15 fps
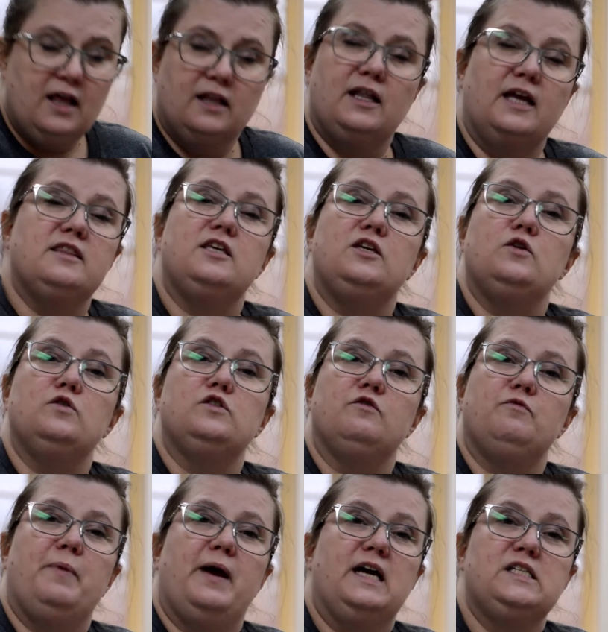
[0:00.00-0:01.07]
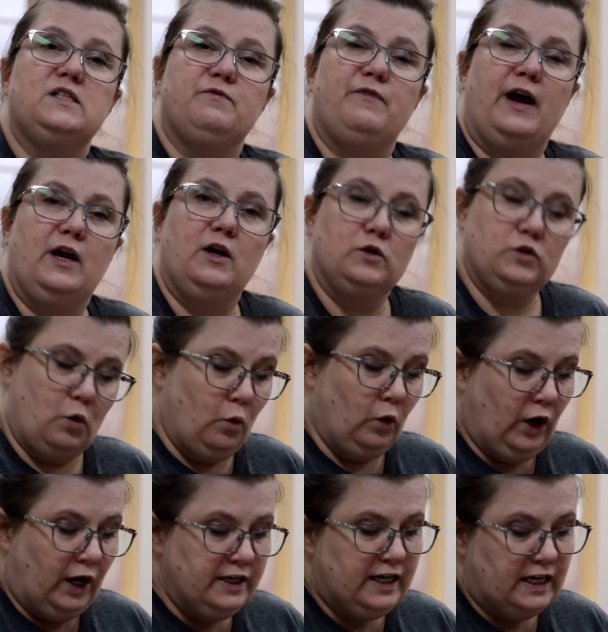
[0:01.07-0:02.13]
like the use of pacifiers
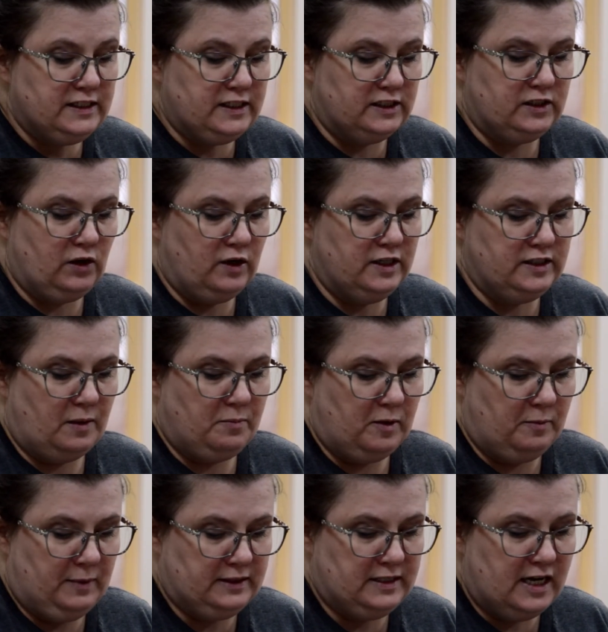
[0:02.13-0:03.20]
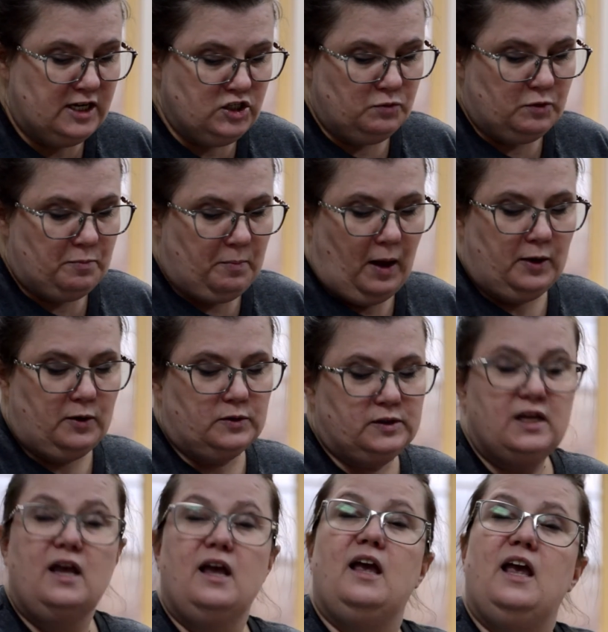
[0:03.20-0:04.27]
or unnecessary supplementation with bottles,
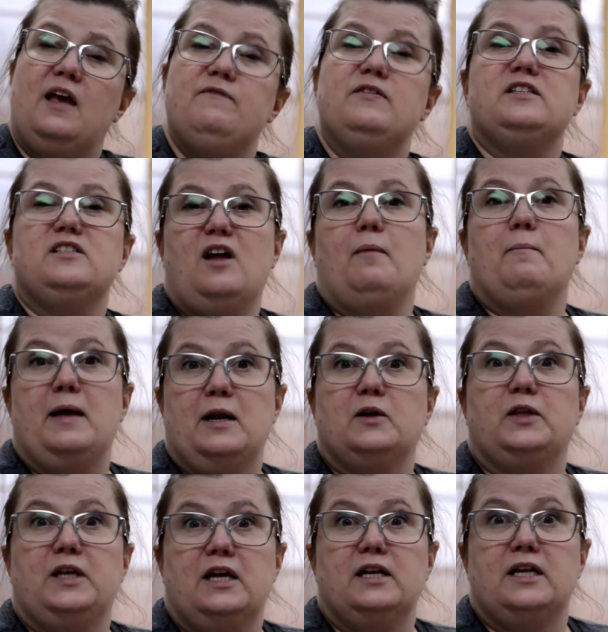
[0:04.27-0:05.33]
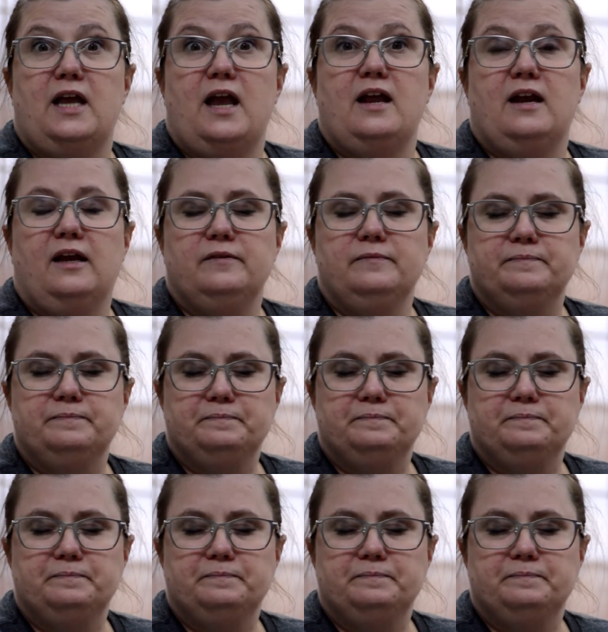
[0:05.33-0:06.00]
if it's not medically indicated.